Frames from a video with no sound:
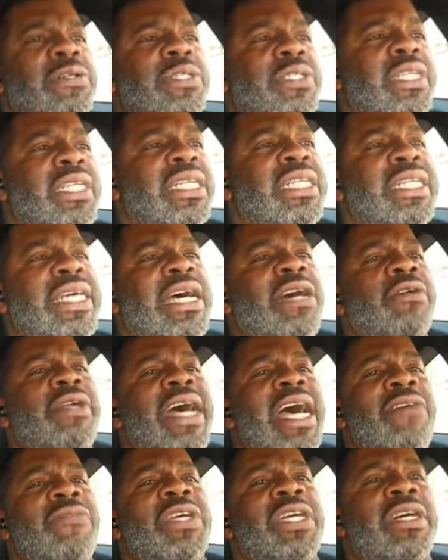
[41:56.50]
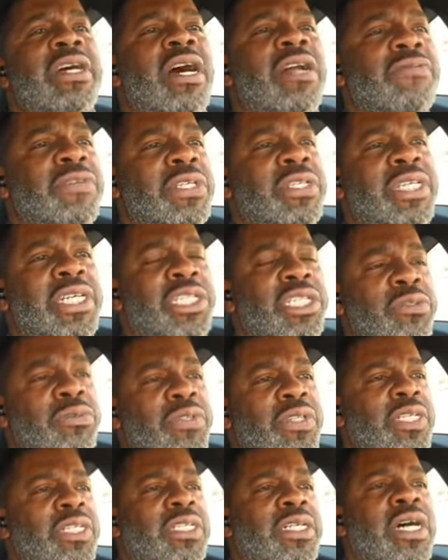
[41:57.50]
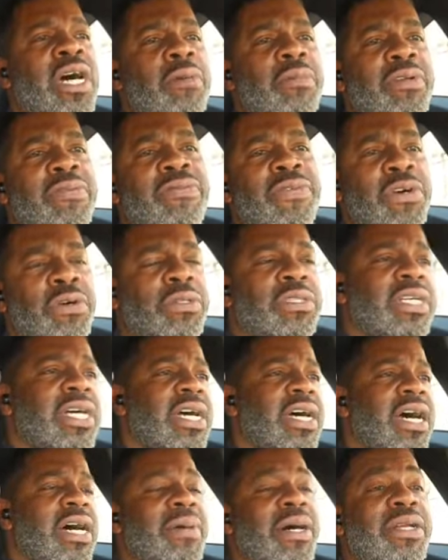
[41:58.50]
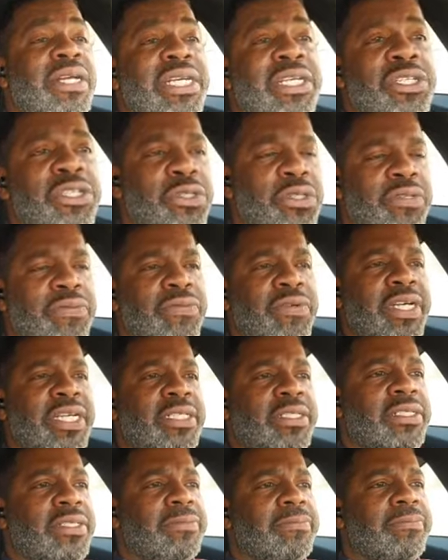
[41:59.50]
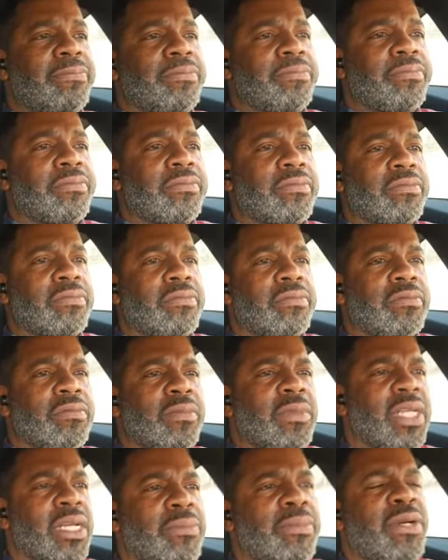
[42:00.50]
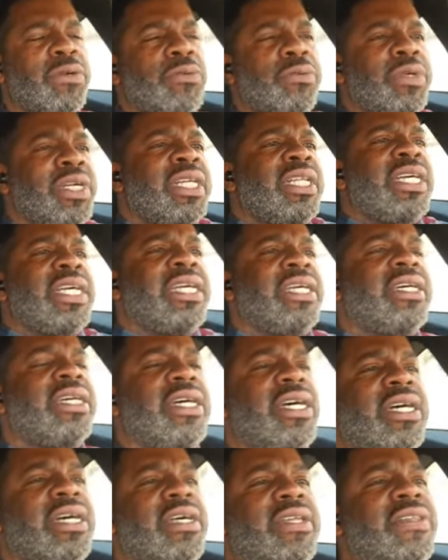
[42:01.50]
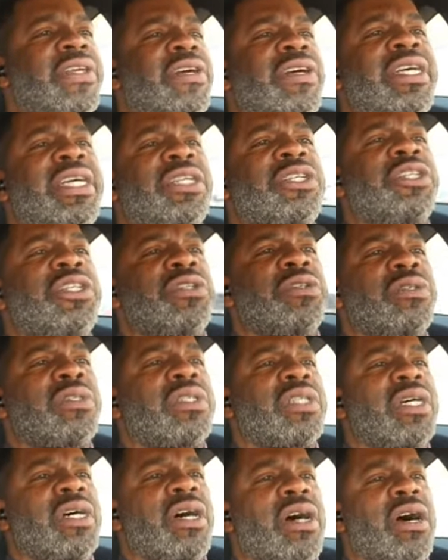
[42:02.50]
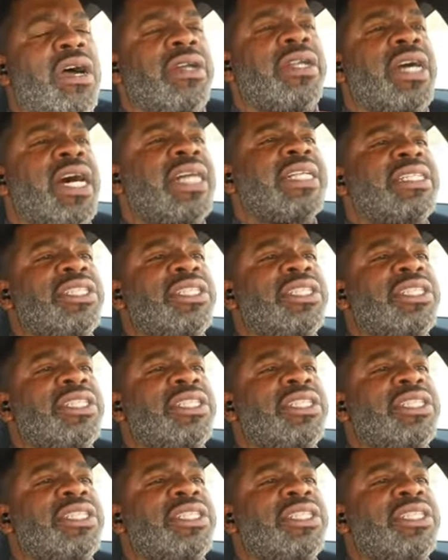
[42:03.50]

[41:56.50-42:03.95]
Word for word: sitting down having conversations with us common folks about issues of race, but really, their issues are not